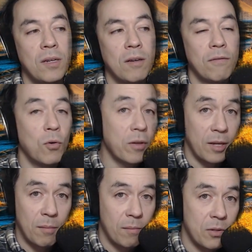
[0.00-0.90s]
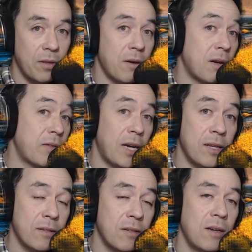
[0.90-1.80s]
for them, so they don't
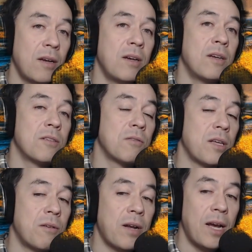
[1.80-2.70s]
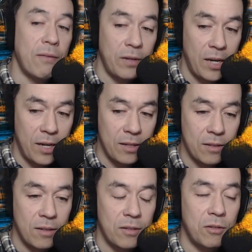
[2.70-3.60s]
have to
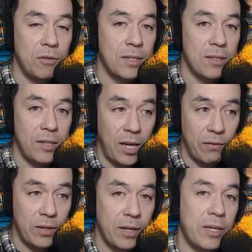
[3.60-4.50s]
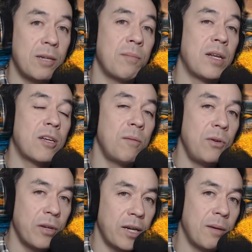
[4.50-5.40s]
ask. So you can save time and
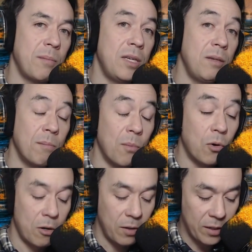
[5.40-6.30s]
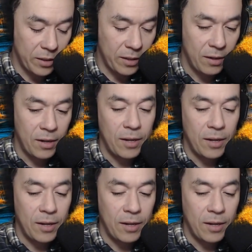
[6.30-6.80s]
communicate more quickly.